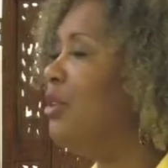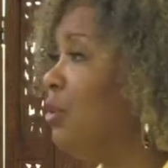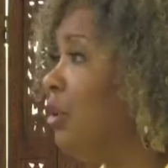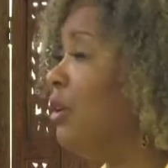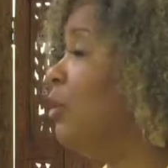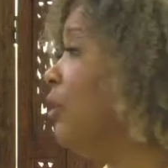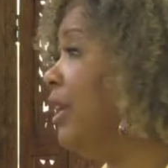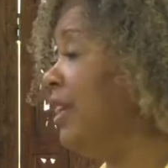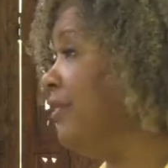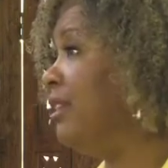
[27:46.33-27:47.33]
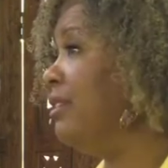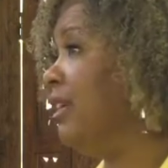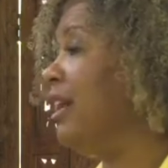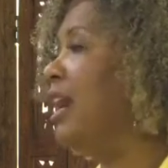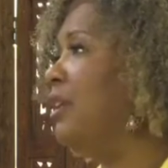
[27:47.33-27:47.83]
or even
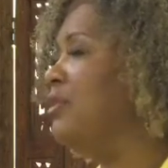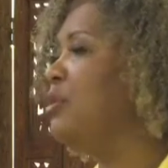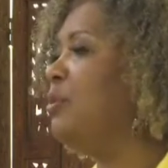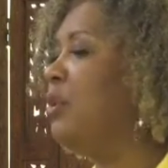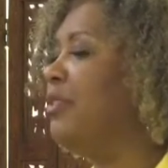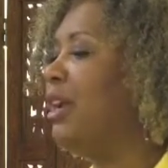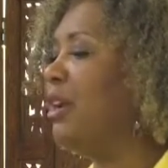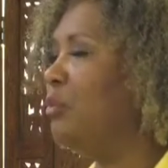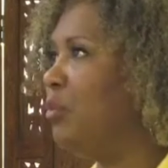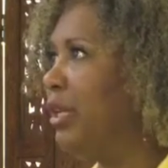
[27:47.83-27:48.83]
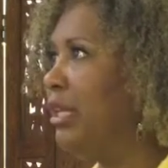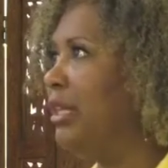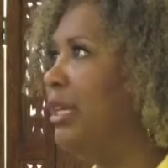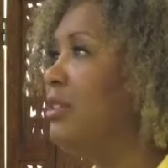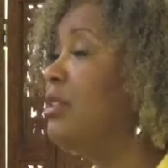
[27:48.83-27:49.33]
the kind of support that can
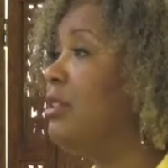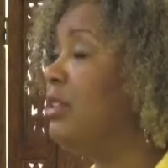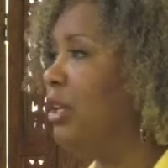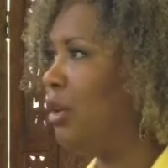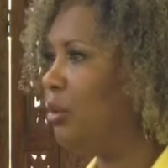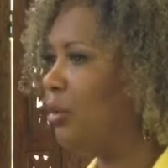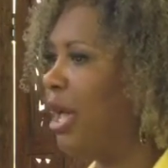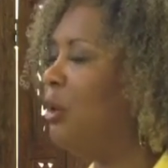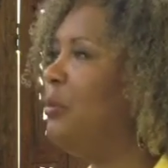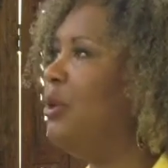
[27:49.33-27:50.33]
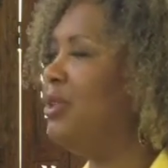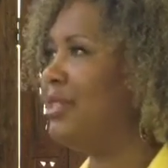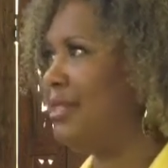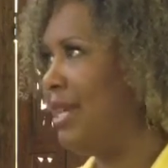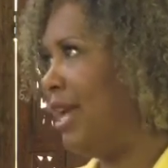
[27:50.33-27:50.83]
really, you know, help you to
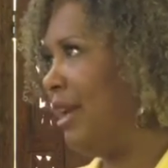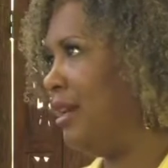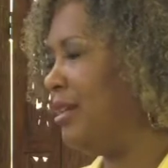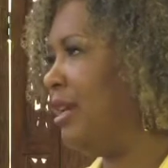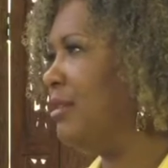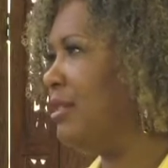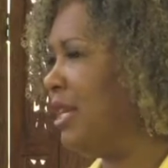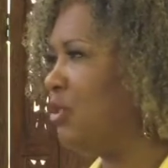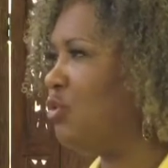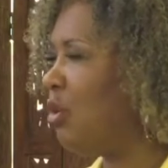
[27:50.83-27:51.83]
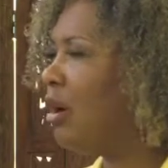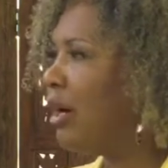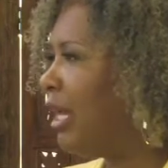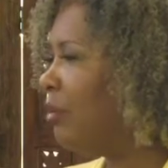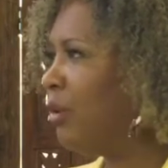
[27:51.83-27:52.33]
stand and stay
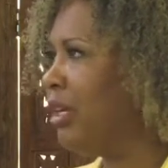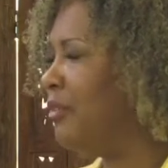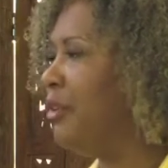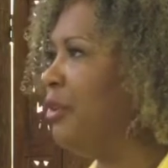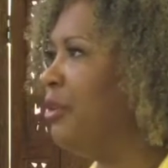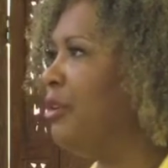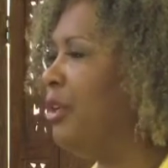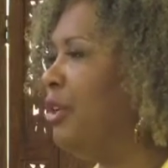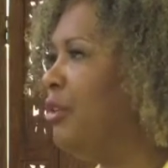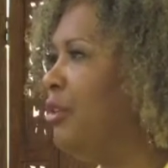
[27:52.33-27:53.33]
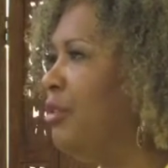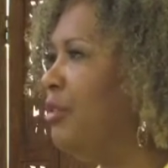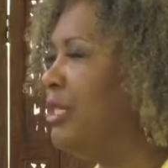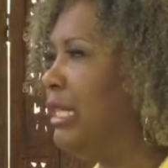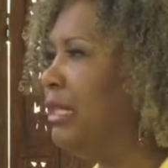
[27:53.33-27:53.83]
strong in whatever you're
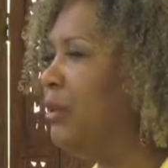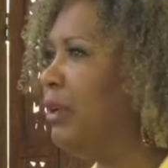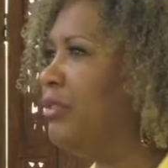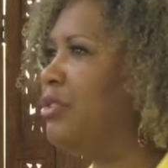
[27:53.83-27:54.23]
dealing with.